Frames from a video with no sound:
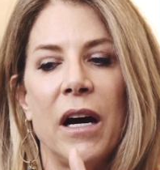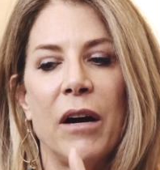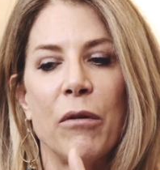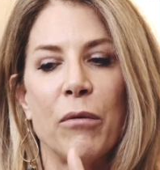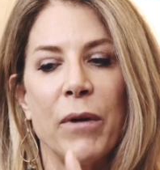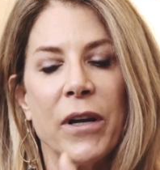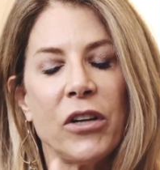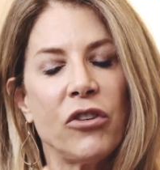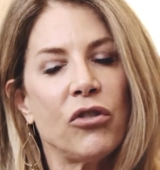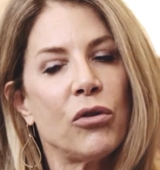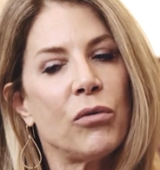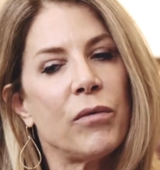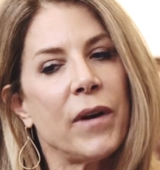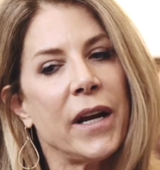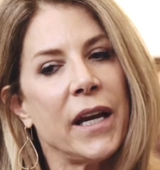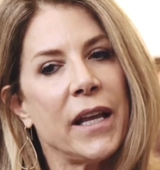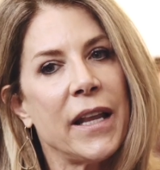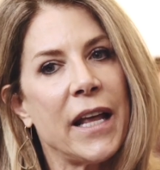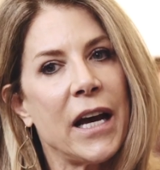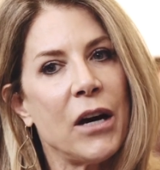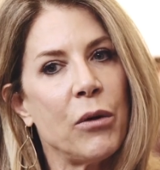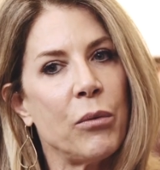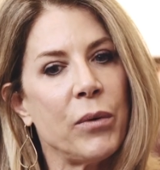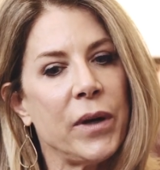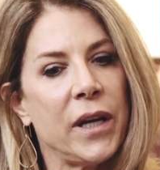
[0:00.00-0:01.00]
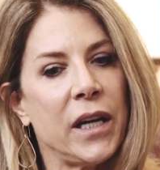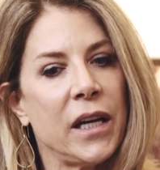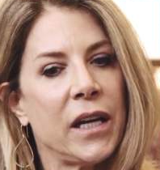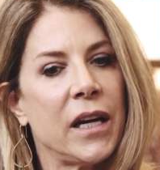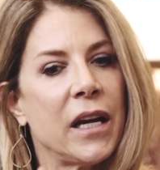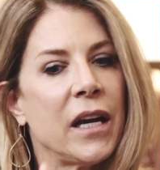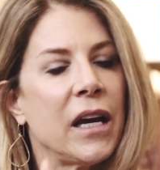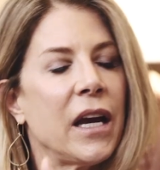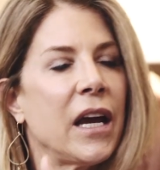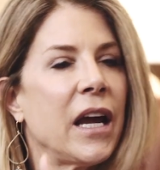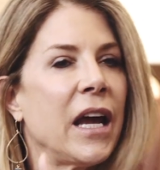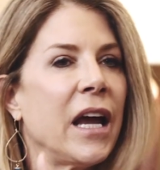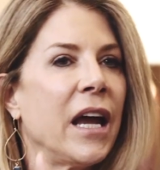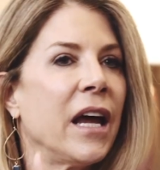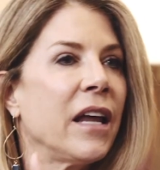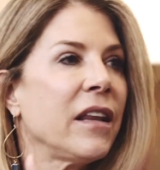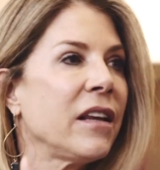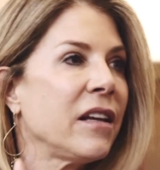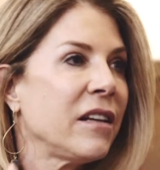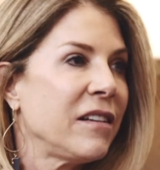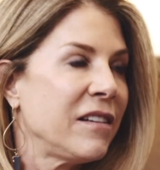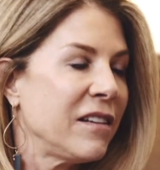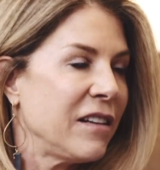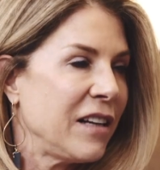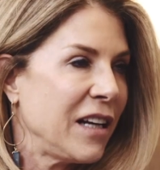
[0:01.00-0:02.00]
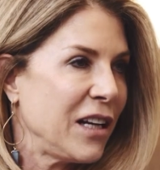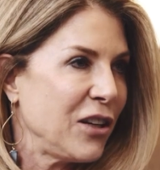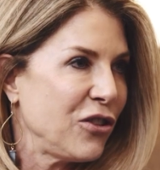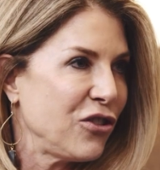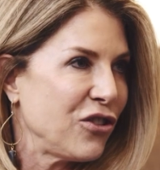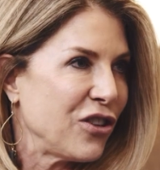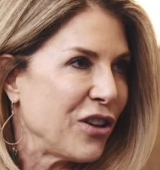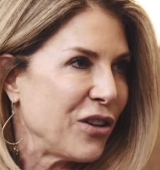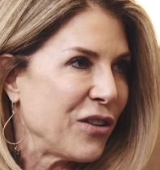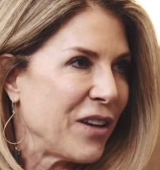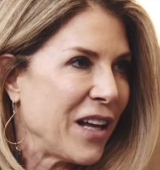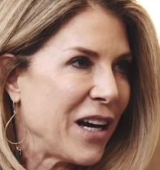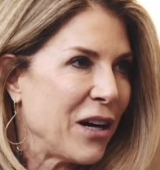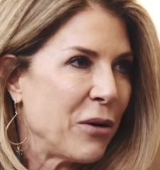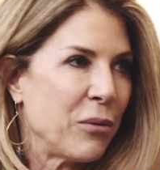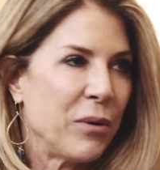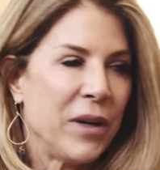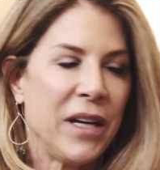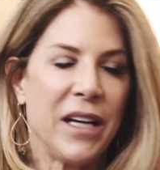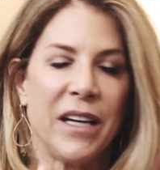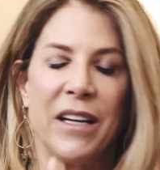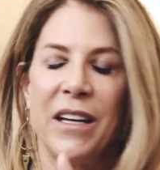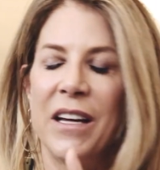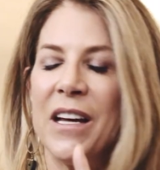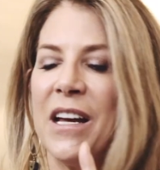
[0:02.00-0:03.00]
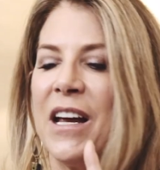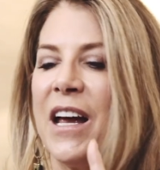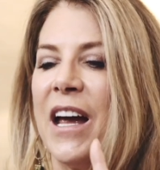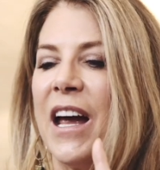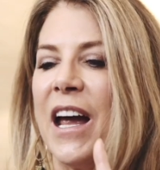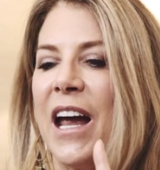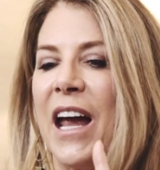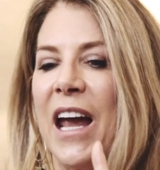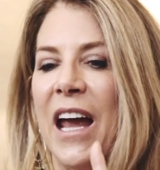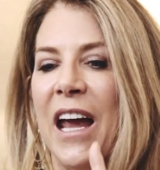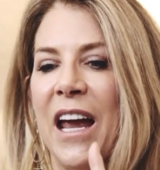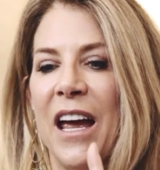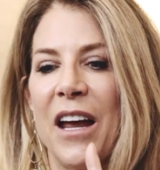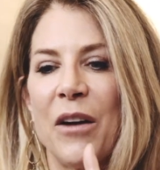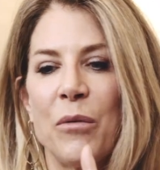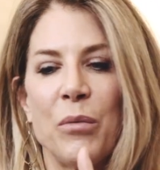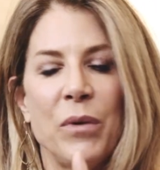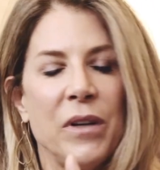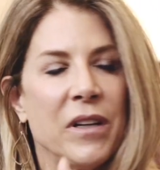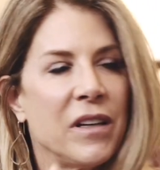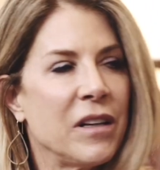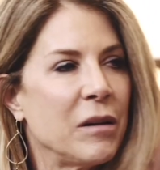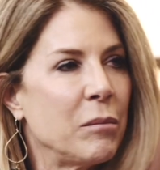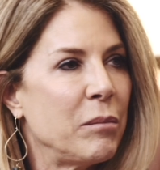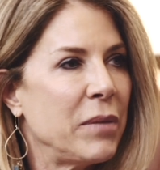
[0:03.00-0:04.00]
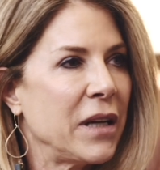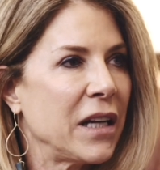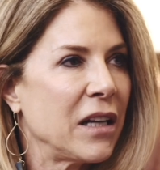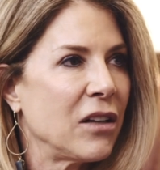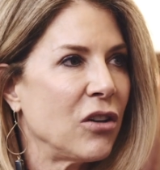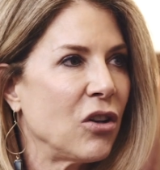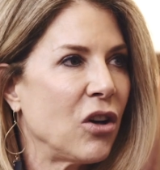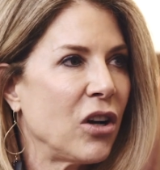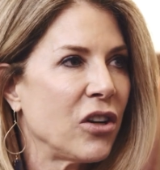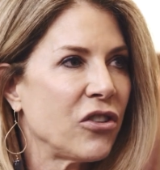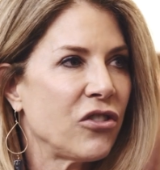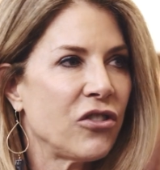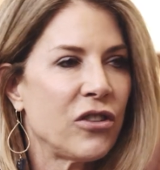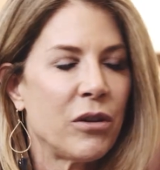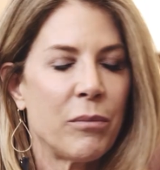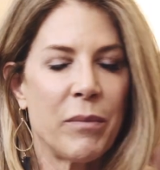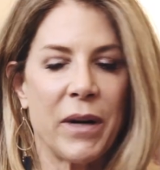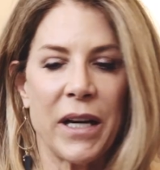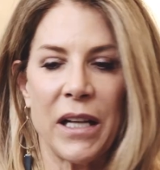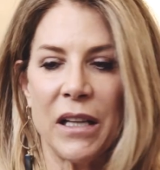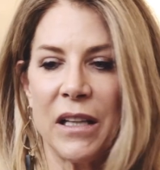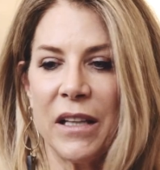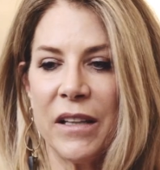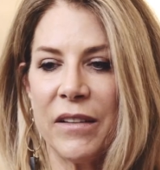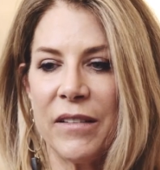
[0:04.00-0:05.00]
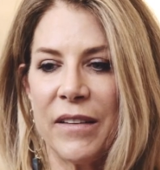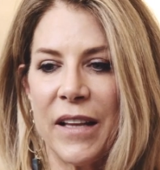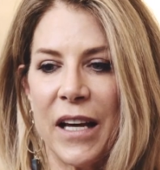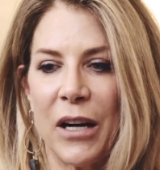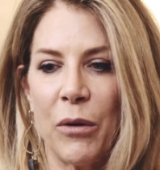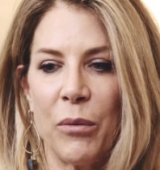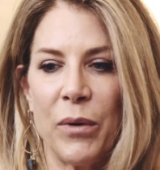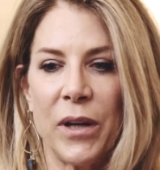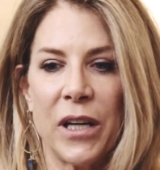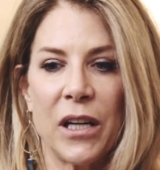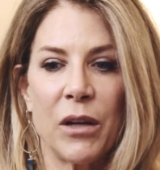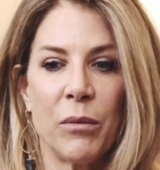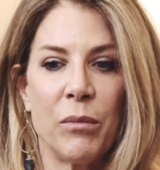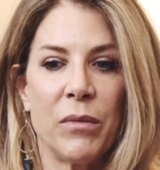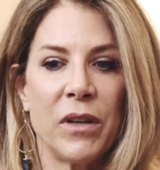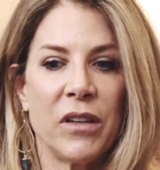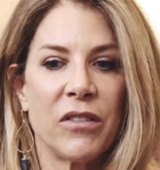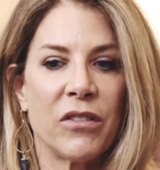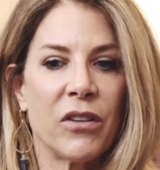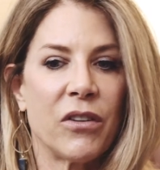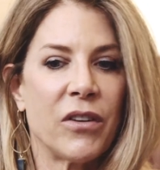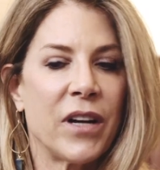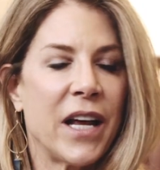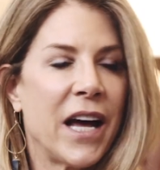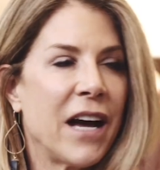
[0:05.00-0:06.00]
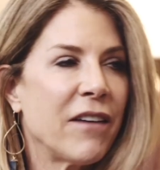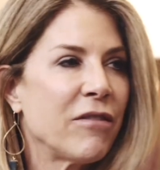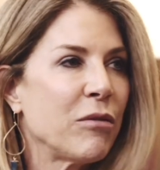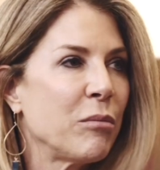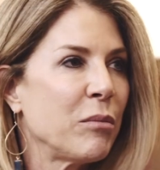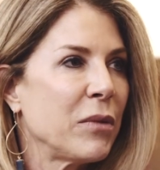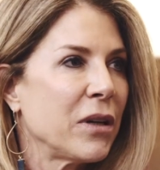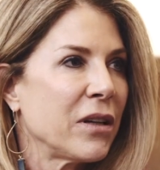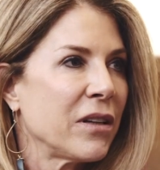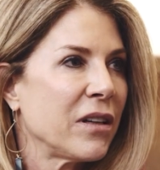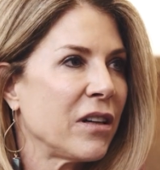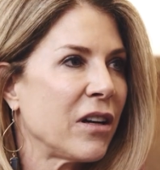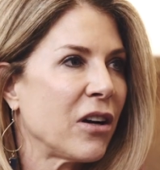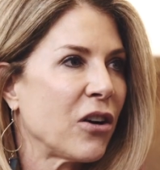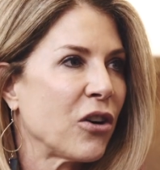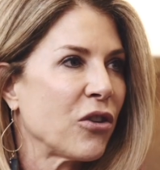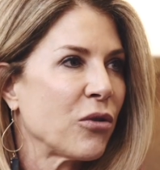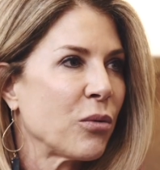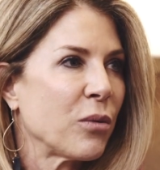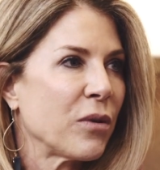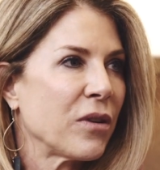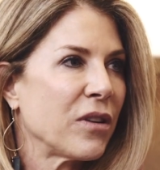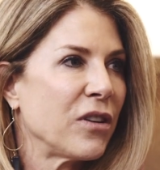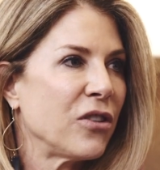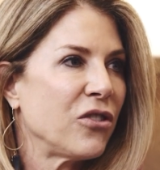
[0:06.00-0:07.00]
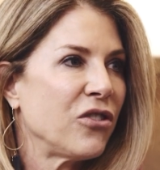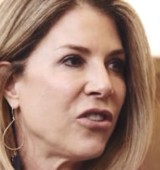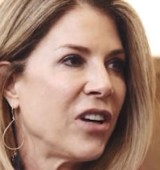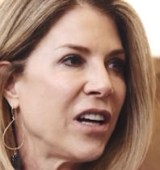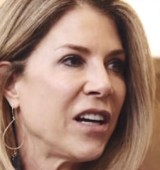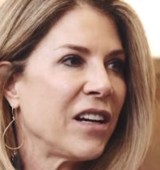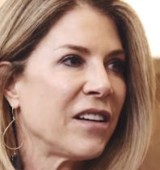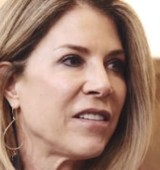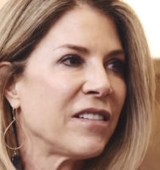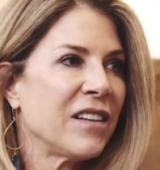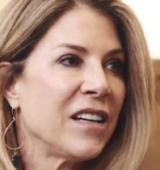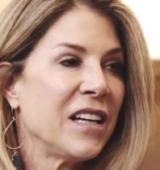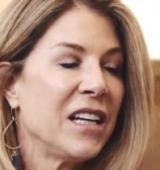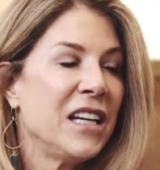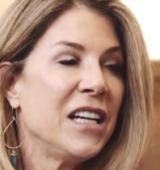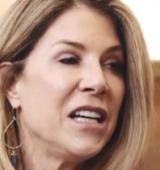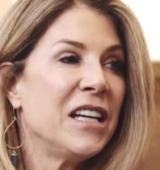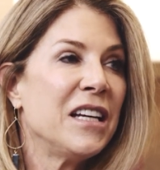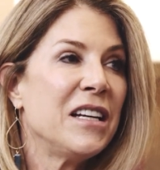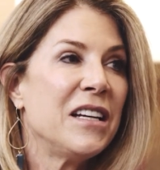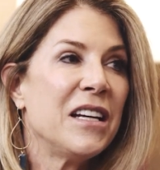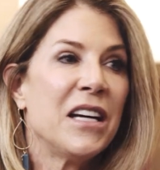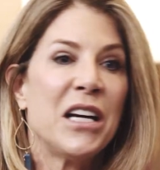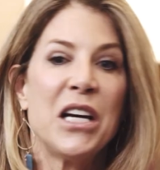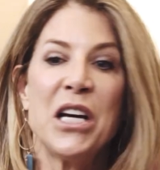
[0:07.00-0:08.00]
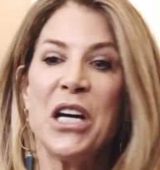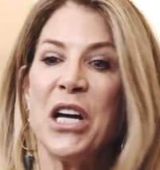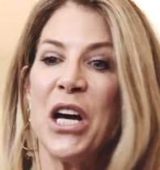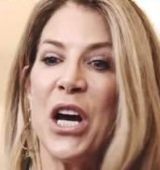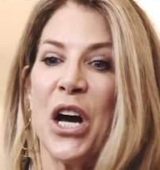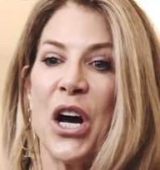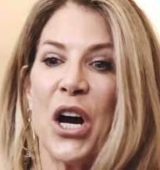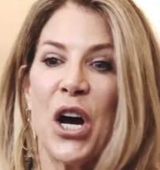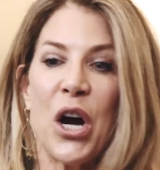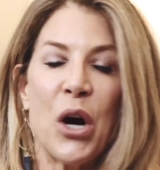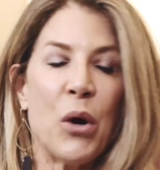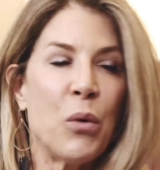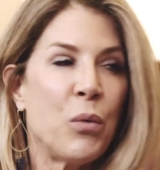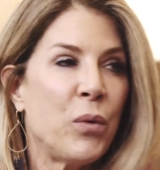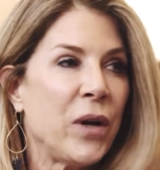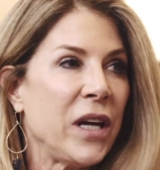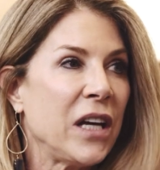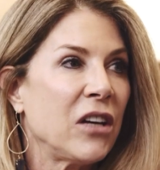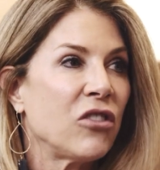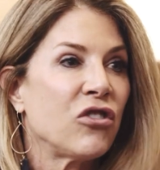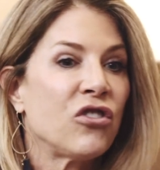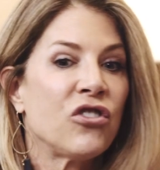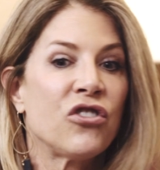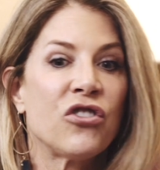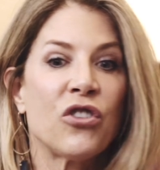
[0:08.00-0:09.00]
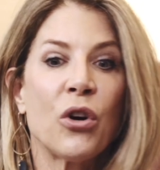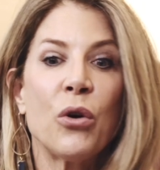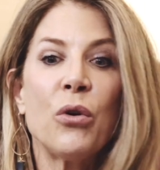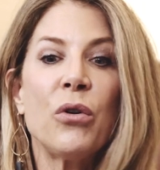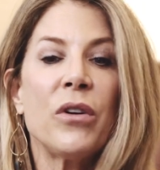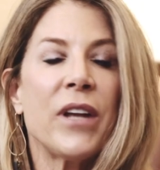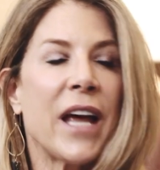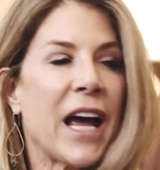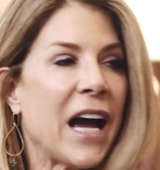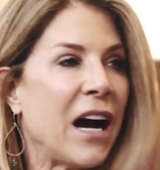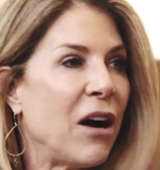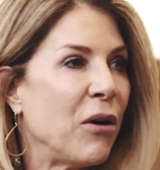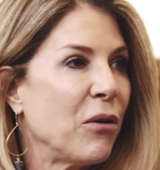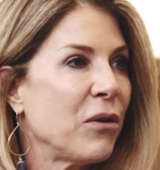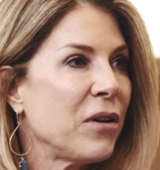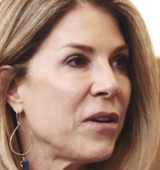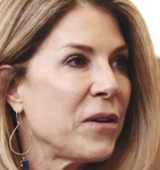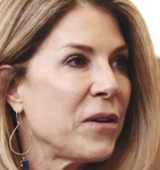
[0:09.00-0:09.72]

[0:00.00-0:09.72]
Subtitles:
Rachel Ray that week and the Today Show that week, and we did a big launch to my list that week, and we sold $500,000 worth of shakes in a week, sold out